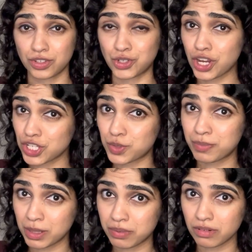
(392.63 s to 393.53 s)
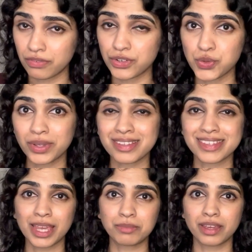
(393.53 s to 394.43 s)
judged people for doing the
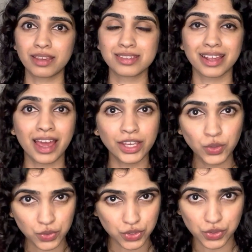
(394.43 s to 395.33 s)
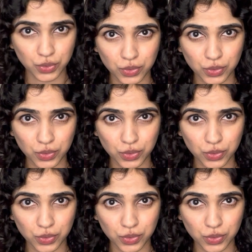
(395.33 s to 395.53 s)
same things that I used to do.